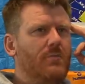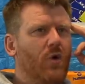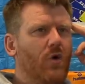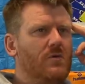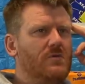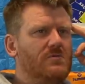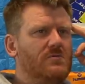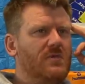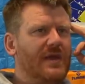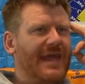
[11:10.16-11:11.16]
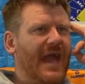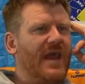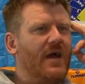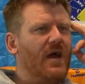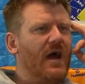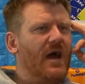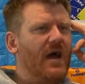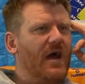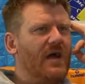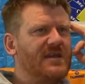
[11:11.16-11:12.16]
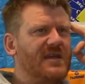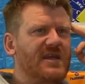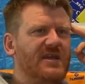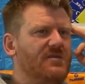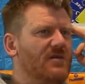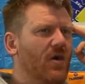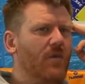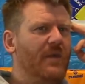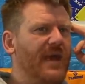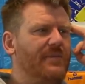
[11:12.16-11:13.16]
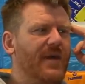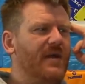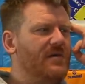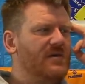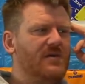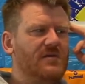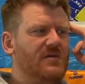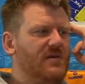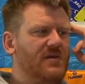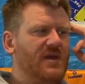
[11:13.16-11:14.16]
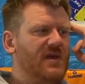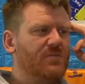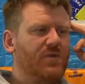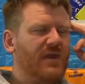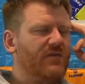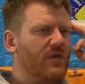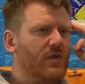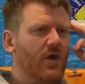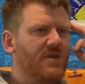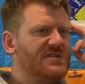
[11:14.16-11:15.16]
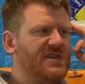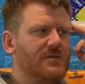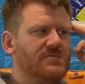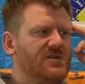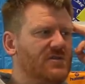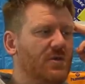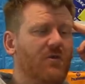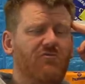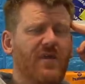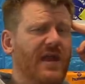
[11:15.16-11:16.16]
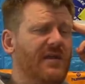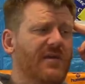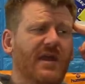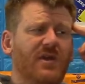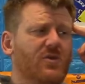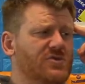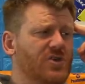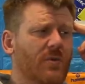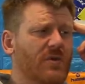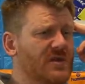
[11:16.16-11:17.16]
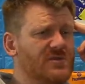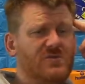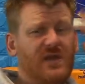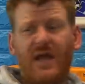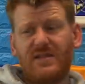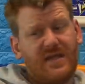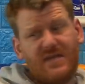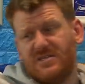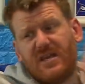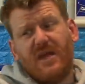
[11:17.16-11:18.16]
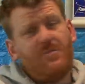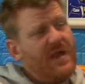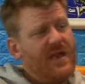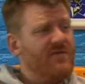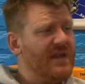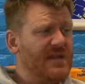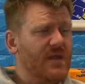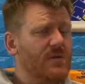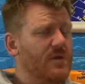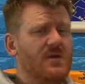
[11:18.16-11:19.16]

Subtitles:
But again, I think he, on paper, he could play for a lot of teams and do a really, really good job. I think he's a great player, I really do.